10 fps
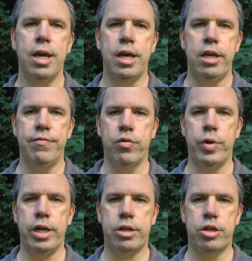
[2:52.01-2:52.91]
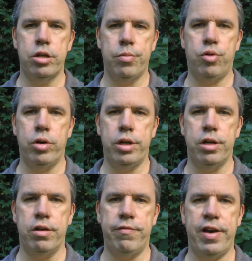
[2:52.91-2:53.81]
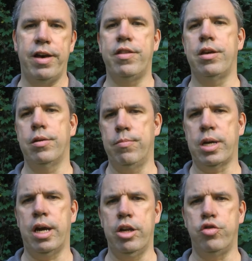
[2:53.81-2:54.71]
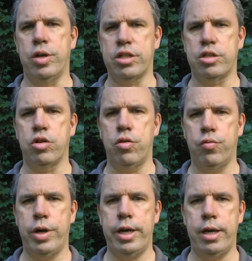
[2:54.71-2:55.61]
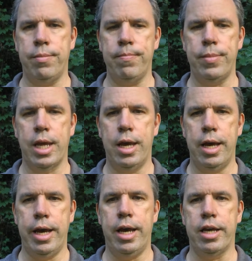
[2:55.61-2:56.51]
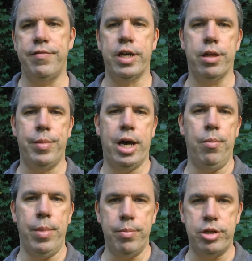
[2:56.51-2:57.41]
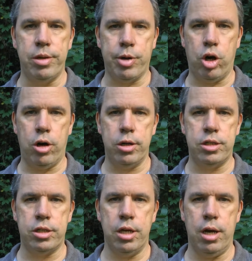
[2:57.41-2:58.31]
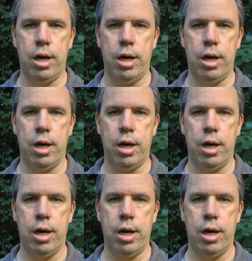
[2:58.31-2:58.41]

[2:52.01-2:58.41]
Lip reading: He even went to the point of having them kind of dress a certain way and giving them out membership cards.